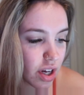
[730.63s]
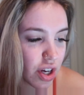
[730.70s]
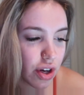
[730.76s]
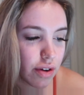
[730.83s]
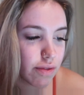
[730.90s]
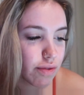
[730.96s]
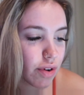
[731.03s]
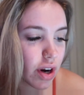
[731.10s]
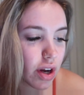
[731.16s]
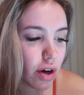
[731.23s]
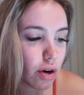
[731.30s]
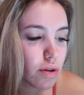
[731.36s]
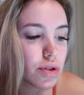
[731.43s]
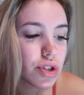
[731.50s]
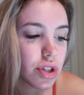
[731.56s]
a good Frank
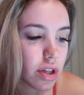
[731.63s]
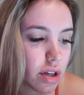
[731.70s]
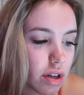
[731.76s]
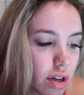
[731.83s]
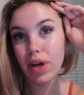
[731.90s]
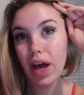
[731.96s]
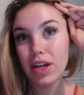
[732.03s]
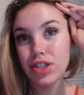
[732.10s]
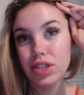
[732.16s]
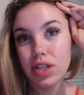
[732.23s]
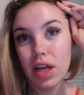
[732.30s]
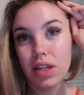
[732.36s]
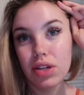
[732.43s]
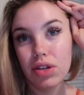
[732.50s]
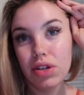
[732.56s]
Ocean. So yeah, I just
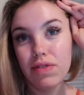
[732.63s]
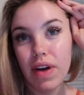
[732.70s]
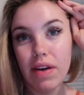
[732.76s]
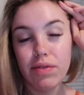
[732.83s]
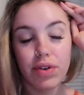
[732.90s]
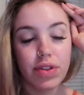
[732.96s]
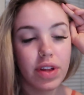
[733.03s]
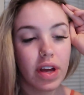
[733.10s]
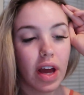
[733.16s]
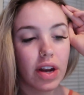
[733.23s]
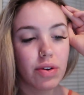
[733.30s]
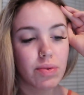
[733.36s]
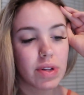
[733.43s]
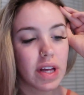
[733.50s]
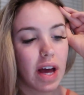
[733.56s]
say a little of everything. I
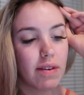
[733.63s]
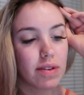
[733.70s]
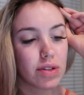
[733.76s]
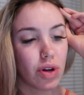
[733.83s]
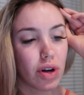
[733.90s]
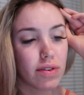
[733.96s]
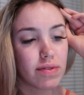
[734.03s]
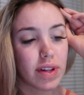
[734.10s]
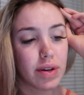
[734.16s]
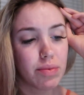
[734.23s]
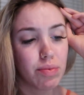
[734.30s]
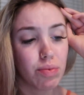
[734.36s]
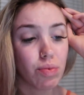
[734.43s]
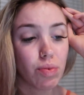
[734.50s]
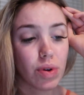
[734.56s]
don't really have a lot of like
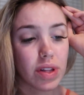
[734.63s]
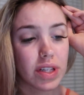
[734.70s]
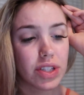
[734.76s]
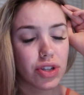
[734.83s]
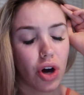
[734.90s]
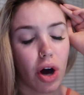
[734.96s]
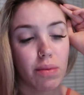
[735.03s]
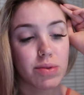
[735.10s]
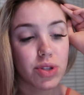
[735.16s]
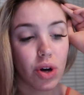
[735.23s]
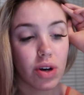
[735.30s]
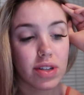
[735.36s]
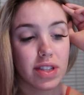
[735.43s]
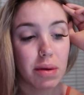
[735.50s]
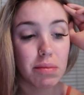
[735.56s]
really top
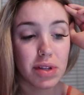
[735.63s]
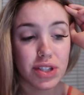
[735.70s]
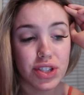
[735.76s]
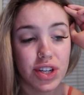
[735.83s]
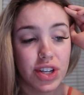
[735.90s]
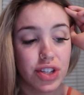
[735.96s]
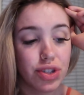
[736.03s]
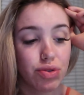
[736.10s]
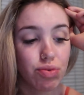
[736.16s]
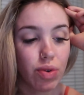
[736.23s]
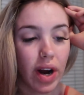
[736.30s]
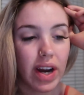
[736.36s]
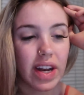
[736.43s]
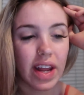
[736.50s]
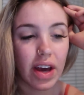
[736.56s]
songs I'm listening to
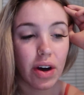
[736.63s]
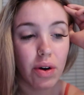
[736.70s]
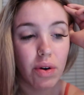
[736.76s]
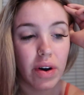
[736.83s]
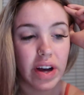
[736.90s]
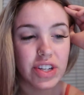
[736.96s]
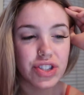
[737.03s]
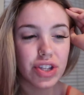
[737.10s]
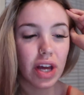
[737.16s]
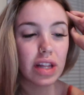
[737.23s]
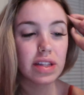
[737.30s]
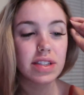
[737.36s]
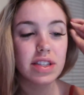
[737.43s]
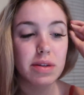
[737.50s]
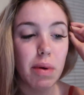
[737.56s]
right now. I just kind
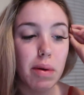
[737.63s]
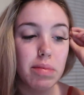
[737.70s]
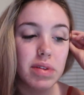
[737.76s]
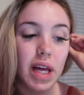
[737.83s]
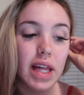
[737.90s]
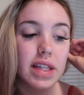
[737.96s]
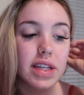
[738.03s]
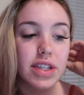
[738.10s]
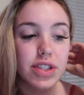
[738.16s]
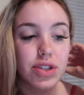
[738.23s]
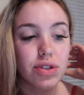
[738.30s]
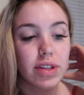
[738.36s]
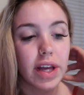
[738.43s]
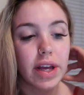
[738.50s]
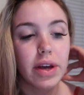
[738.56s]
of listen to my playlist
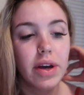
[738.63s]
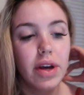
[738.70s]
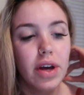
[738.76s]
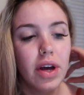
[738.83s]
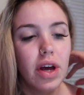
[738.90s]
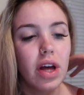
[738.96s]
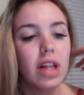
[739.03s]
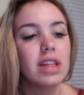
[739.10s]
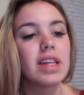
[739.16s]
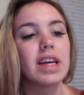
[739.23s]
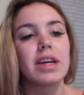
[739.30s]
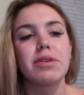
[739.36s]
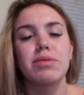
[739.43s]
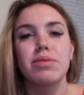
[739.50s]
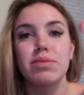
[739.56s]
or like,
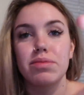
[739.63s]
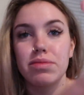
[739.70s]
like